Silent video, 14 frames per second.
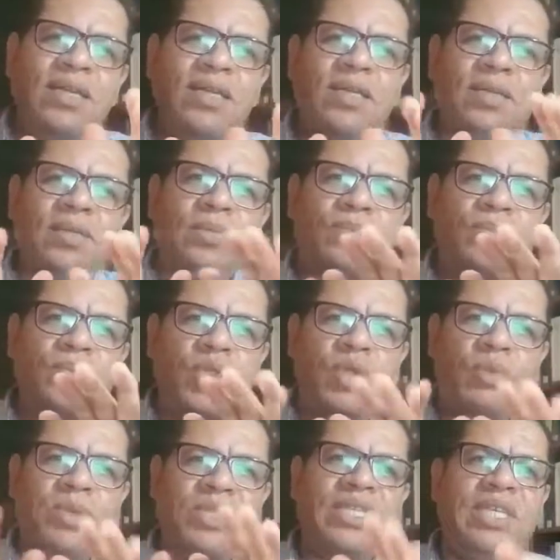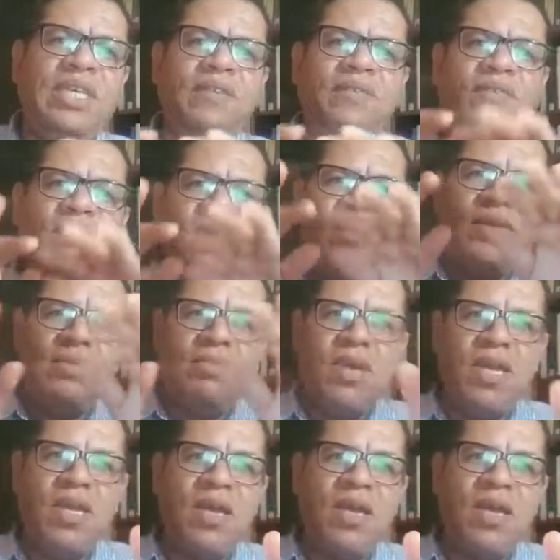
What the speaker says: to perceive the media